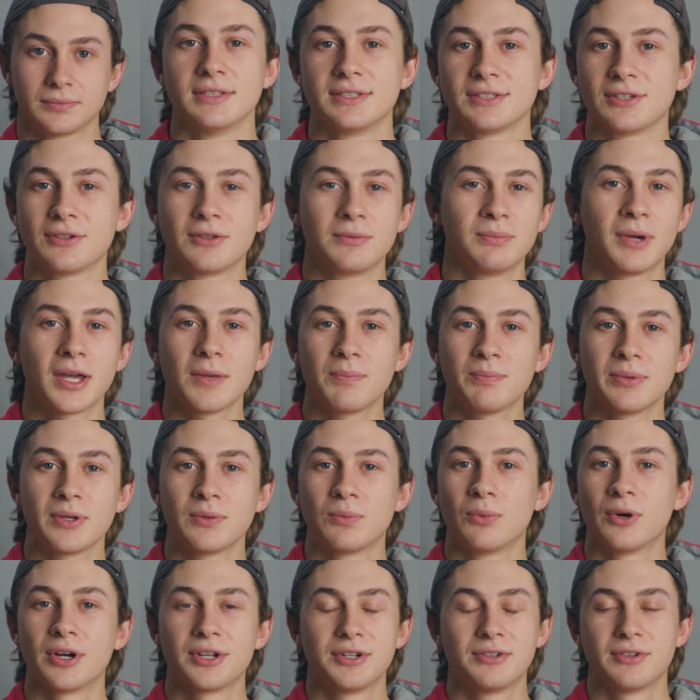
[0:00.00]
So you might be
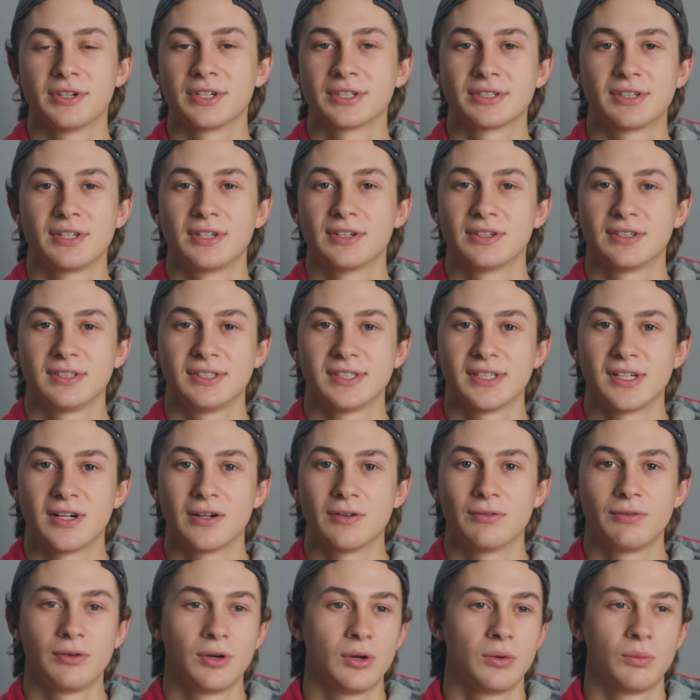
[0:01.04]
wondering to
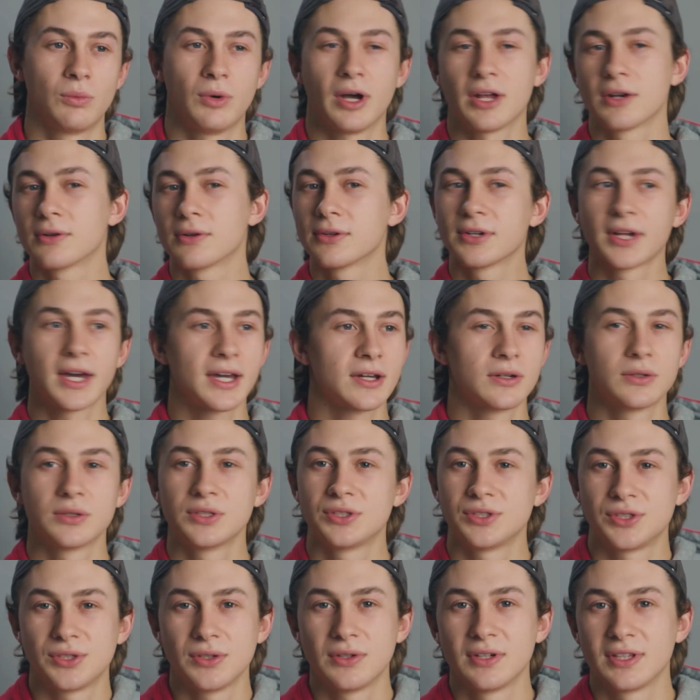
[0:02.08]
yourself, why don't I
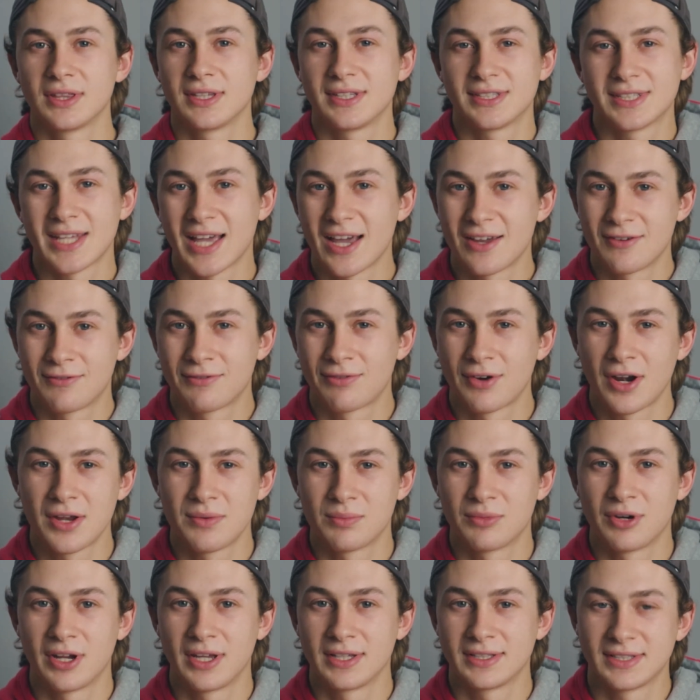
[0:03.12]
always shoot in these high
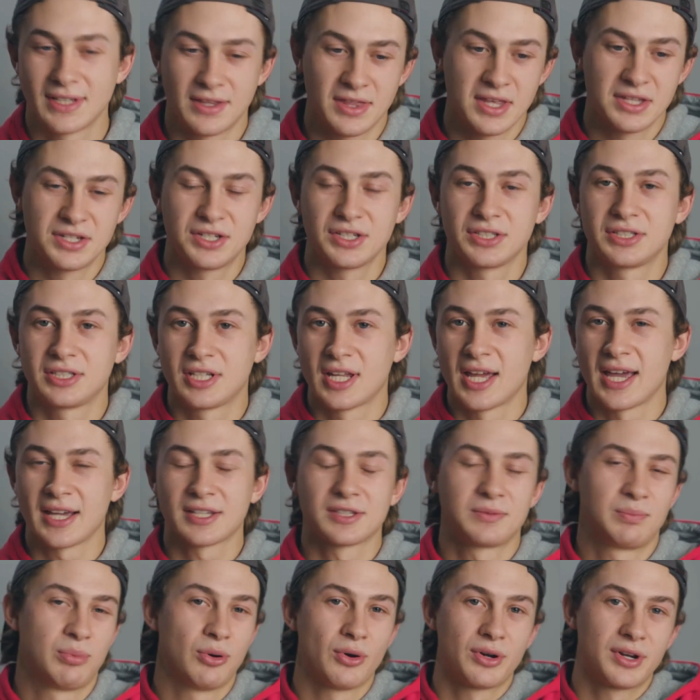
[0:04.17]
frame rates and then just
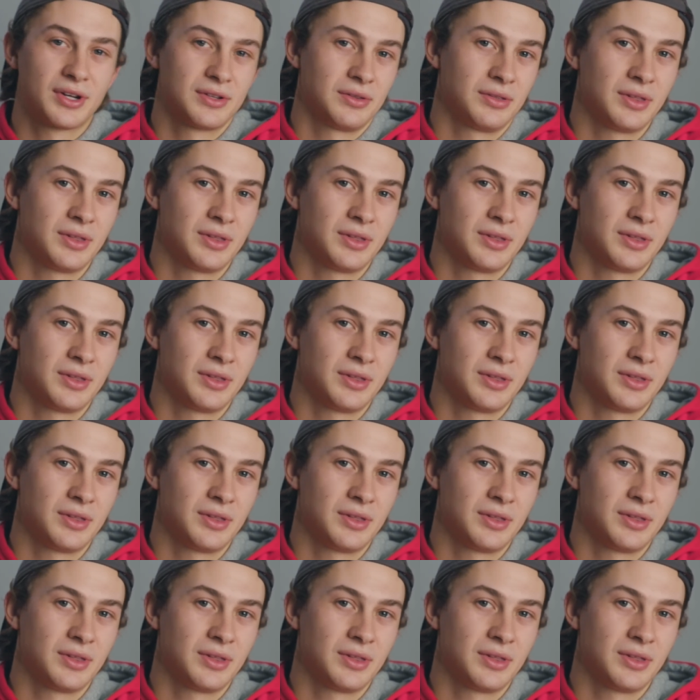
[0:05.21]
export it